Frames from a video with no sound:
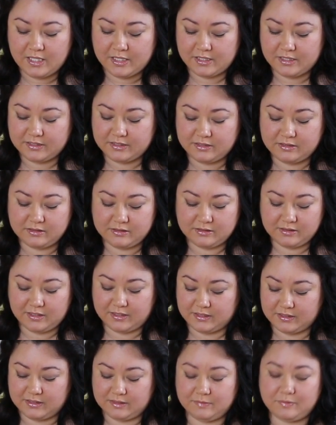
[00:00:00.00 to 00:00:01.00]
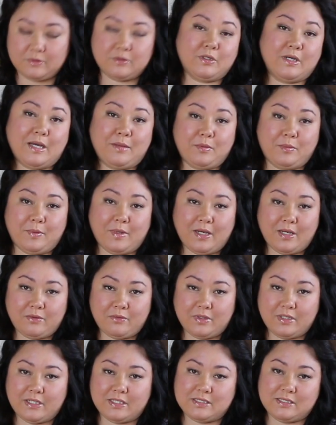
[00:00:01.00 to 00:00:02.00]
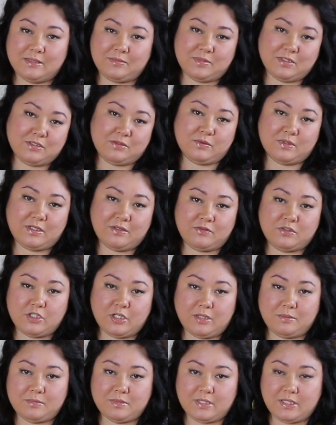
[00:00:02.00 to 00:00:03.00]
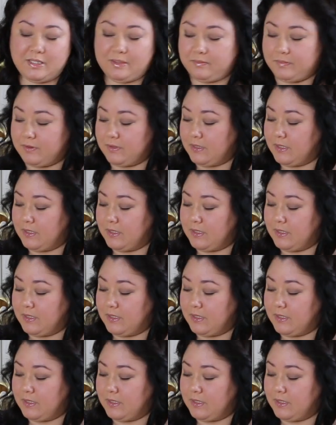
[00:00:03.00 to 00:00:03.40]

This is like a typical apple pie one, except this one I've chopped up.